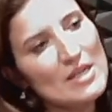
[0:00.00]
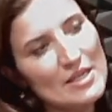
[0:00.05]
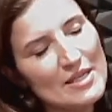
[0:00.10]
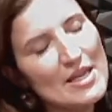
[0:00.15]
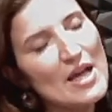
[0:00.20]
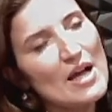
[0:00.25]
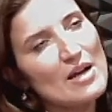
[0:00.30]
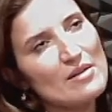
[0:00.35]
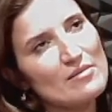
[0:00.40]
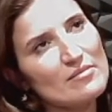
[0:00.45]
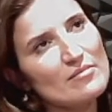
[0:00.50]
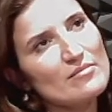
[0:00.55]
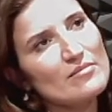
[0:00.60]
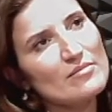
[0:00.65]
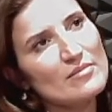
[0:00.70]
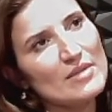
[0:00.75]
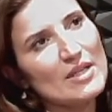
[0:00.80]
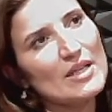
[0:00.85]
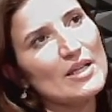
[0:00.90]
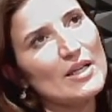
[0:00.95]
Yeah.
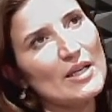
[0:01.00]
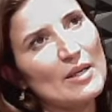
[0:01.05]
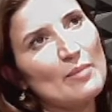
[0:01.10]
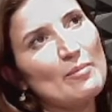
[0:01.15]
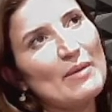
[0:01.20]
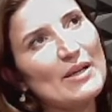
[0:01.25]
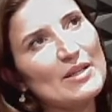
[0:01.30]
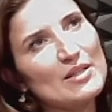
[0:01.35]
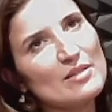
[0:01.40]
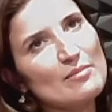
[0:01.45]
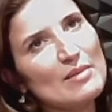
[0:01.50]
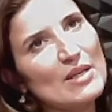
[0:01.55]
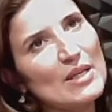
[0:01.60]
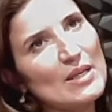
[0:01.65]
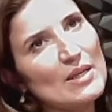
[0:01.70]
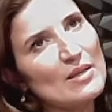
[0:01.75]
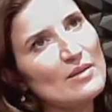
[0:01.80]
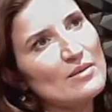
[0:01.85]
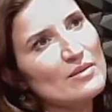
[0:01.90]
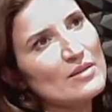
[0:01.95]
It makes
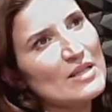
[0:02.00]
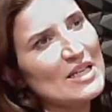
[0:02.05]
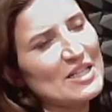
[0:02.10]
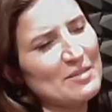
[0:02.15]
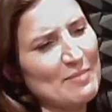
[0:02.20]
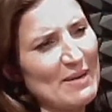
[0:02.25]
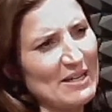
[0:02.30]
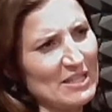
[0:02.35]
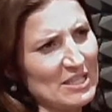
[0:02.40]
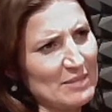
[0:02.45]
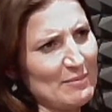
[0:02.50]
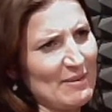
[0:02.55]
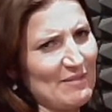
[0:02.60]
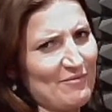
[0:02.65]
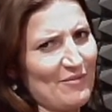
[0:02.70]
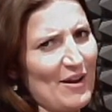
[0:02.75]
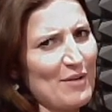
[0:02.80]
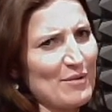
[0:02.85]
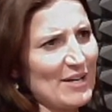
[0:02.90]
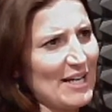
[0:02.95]
me
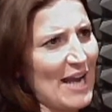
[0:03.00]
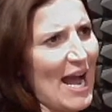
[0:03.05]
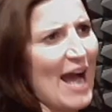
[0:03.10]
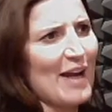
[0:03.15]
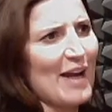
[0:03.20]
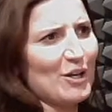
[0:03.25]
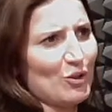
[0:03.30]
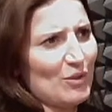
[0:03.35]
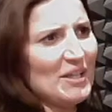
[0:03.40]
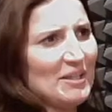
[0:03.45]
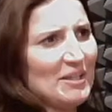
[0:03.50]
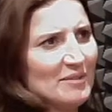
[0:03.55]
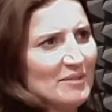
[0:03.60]
very angry.